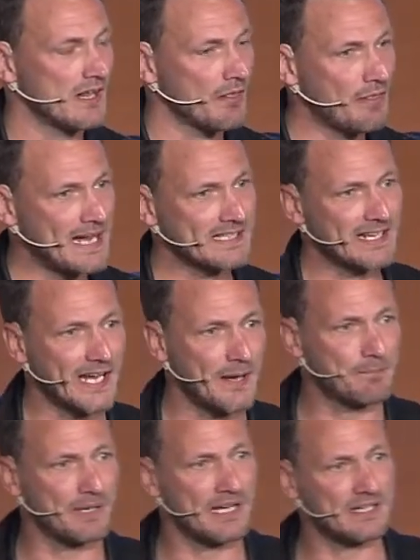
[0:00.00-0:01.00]
That
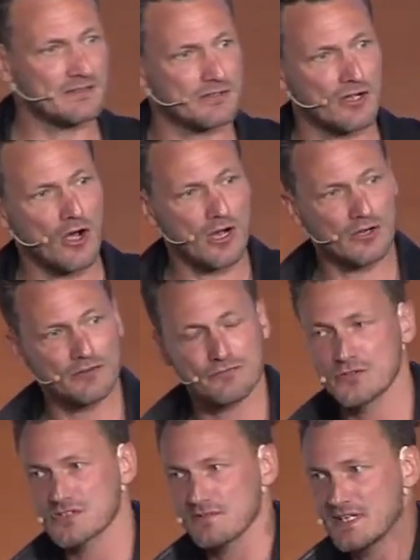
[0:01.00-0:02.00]
campaign, the ugly
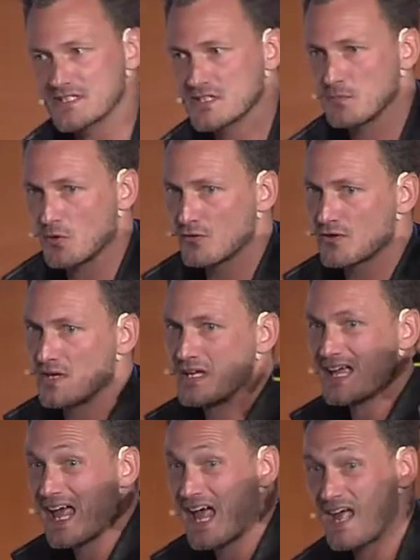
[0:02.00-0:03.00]
fruits and vegetables,
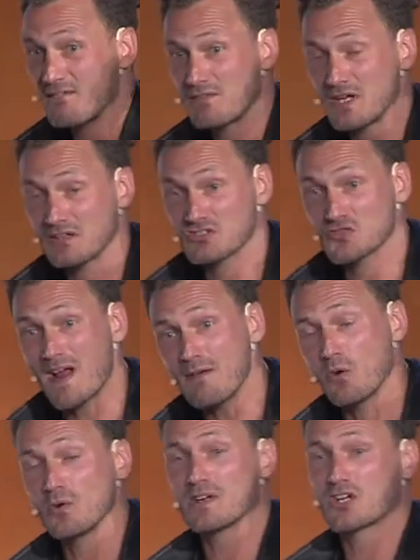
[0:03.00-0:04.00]
have
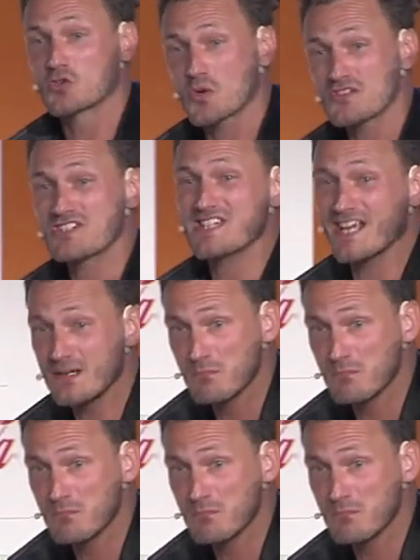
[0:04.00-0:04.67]
traveled across 10